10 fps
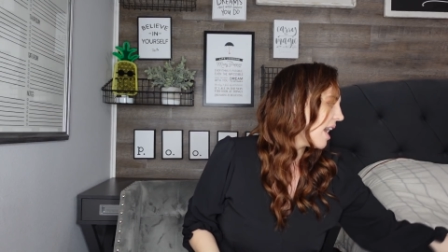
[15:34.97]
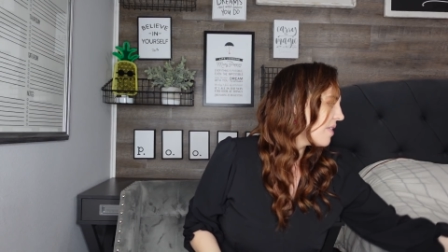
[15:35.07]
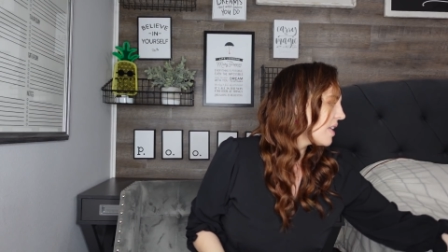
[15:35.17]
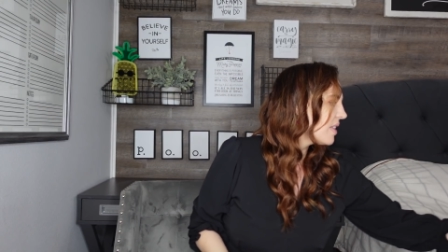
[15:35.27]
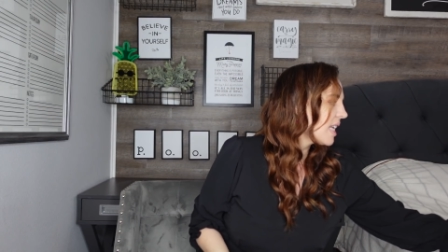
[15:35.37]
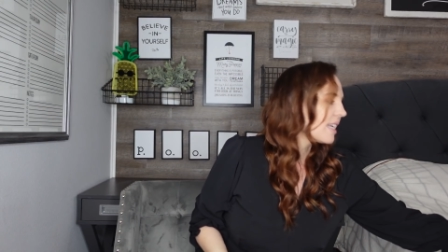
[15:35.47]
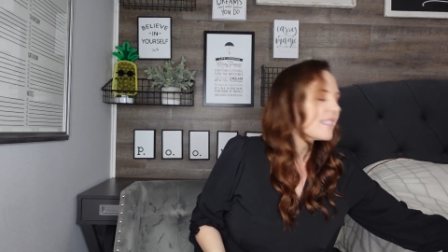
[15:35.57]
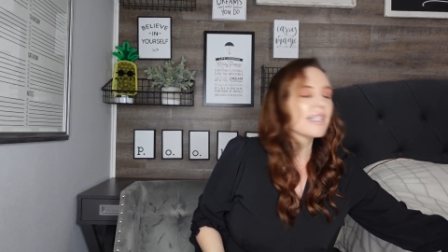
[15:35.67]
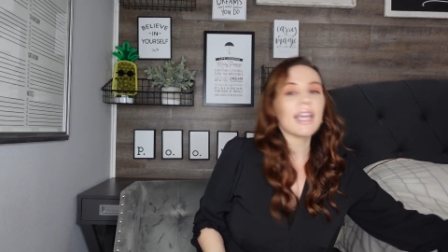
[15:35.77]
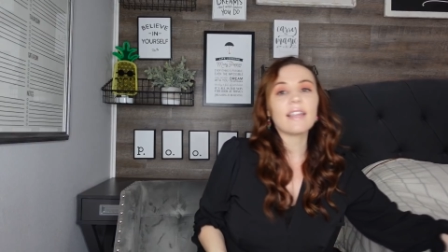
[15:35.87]
And then the
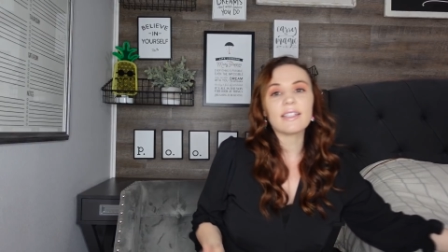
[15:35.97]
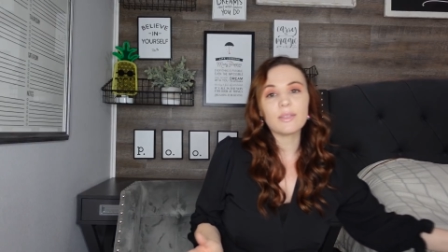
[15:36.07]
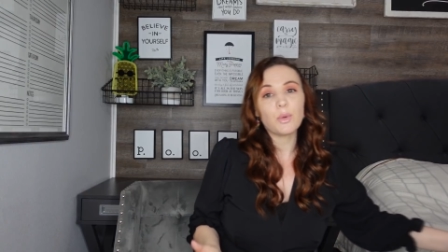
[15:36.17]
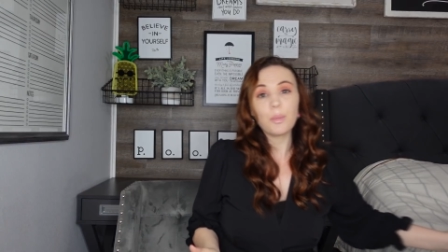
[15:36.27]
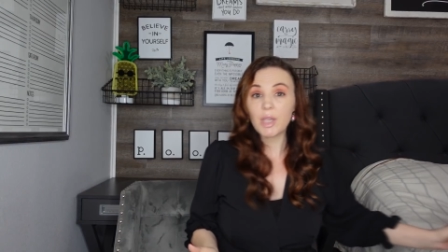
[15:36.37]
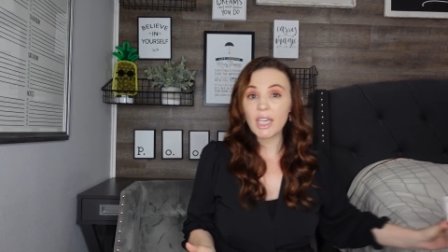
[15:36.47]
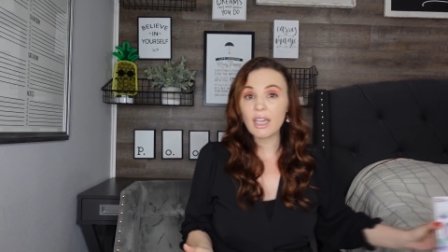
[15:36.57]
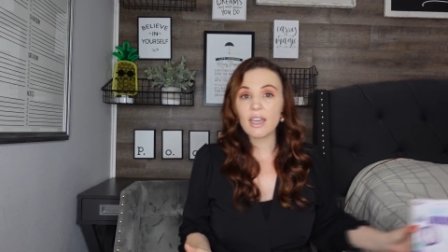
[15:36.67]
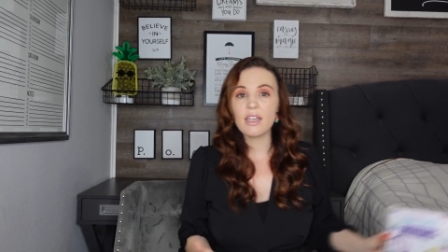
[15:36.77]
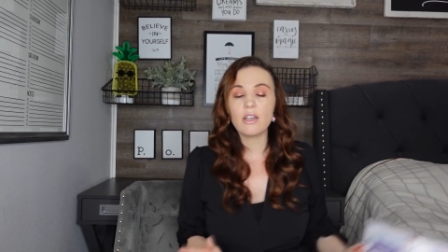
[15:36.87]
next thing, this will
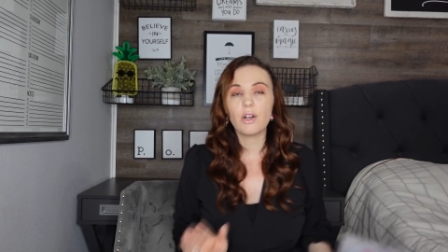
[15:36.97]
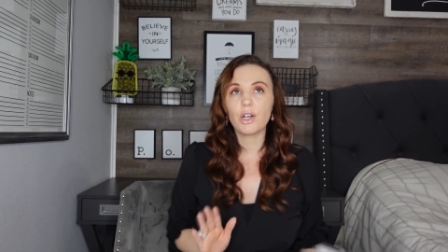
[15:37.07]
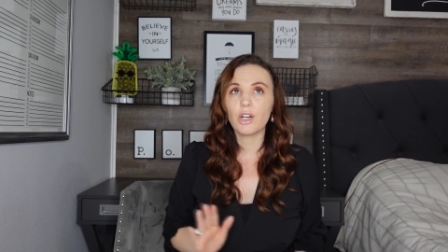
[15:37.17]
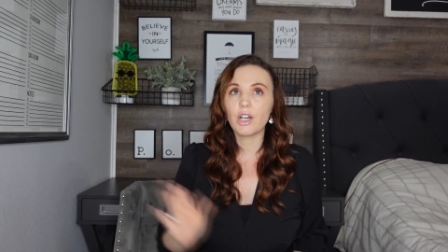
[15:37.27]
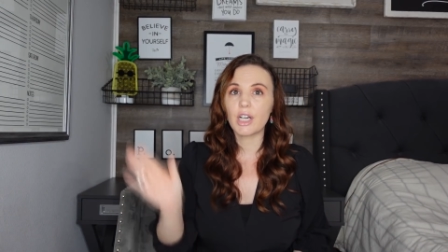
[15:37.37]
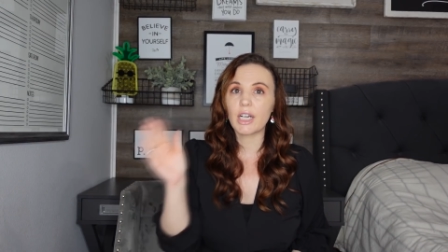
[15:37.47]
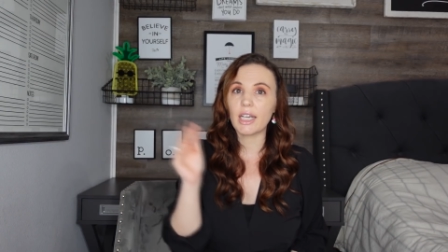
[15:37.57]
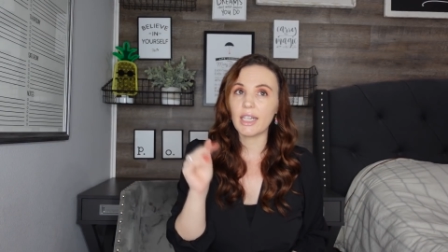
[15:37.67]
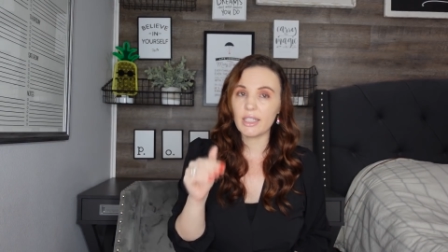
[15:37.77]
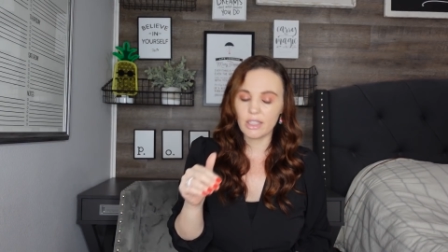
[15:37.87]
be in her
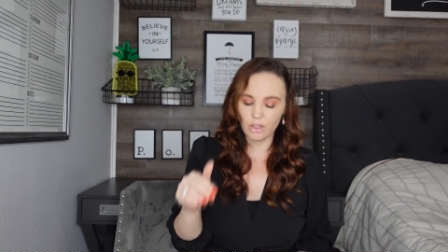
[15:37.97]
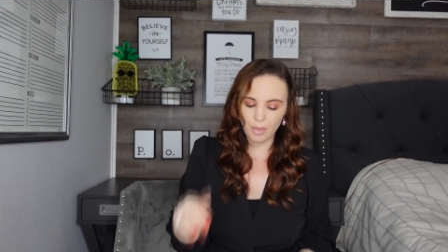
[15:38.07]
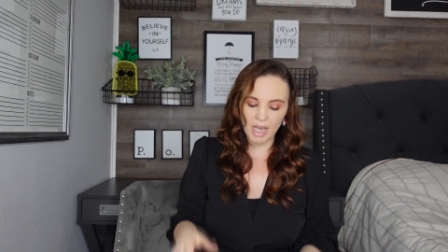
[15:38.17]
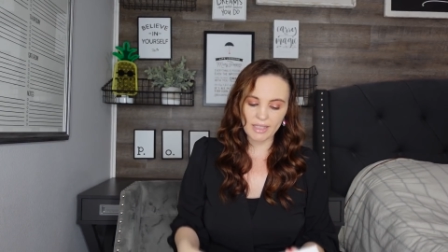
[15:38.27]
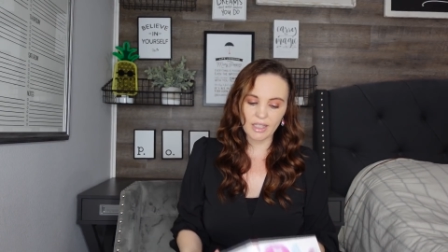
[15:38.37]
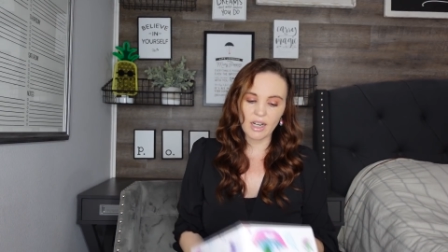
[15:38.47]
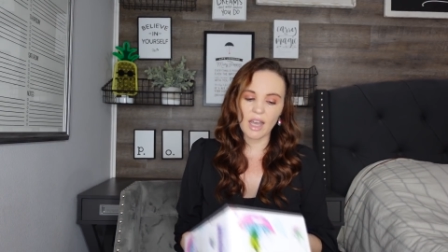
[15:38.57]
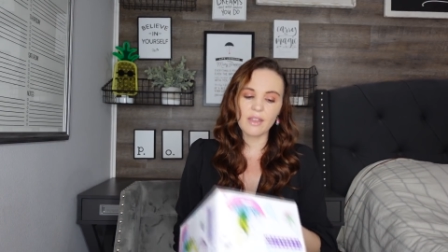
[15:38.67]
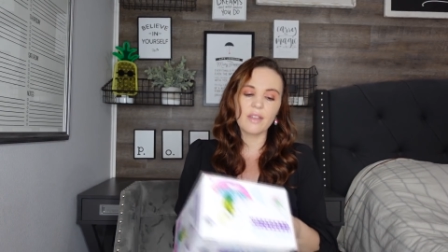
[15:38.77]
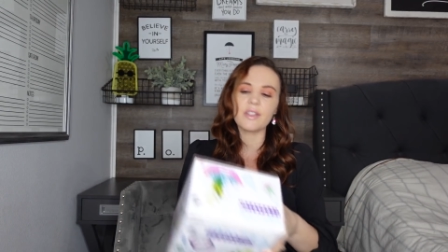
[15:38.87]
Easter basket.
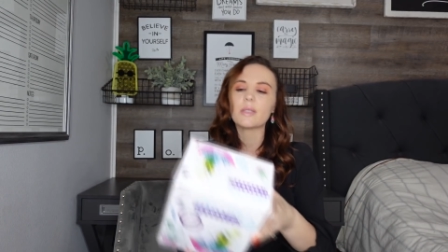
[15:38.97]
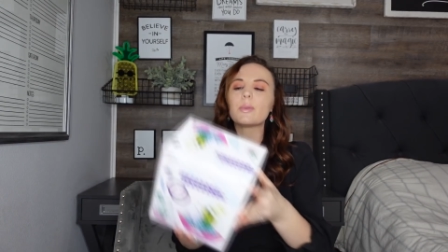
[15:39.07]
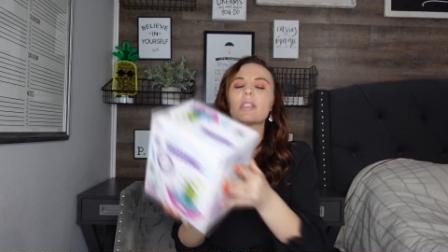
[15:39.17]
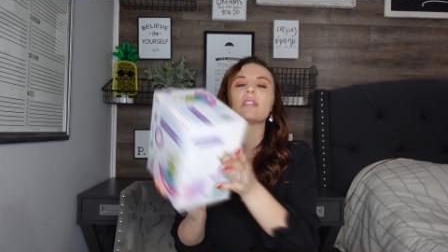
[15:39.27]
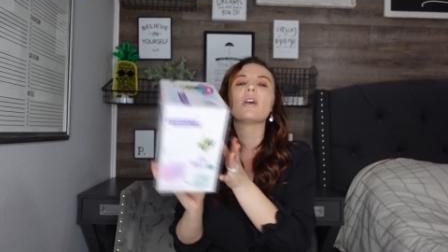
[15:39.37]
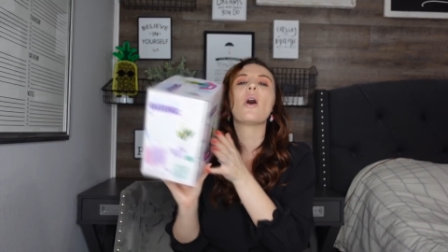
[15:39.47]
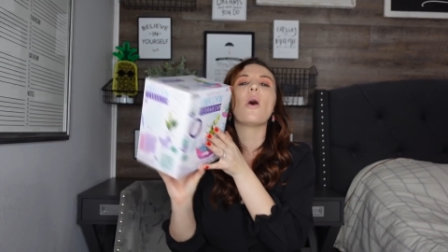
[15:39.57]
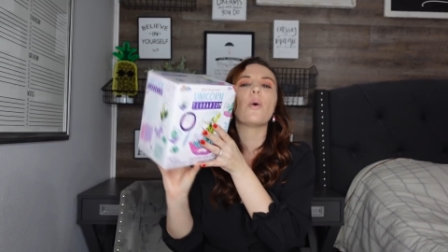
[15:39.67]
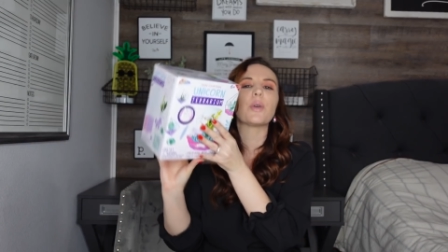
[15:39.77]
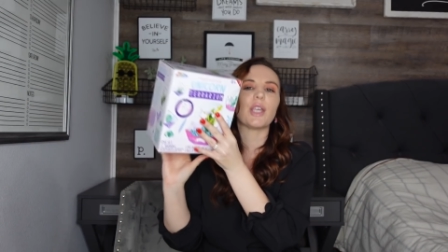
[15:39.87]
I thought this was
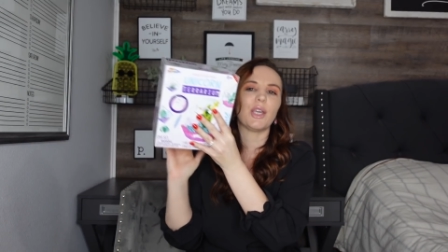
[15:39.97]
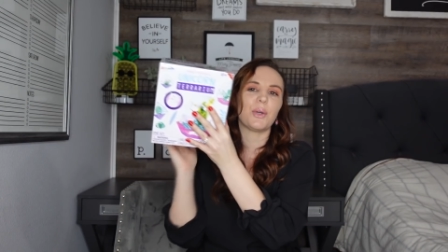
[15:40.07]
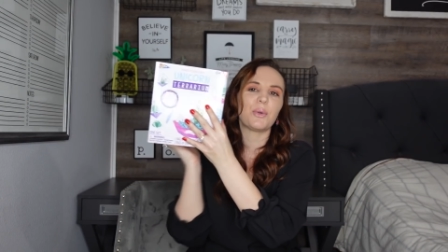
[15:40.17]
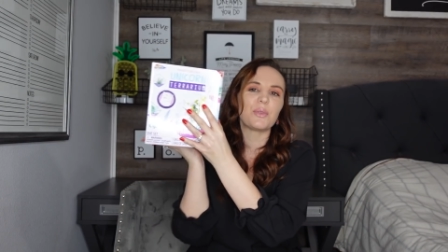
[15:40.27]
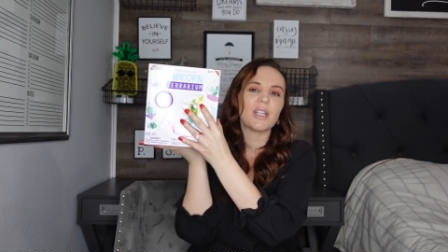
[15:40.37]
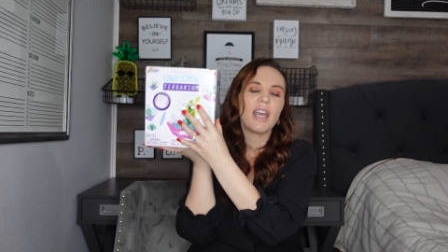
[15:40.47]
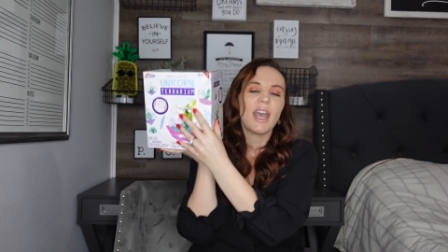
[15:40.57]
so cute.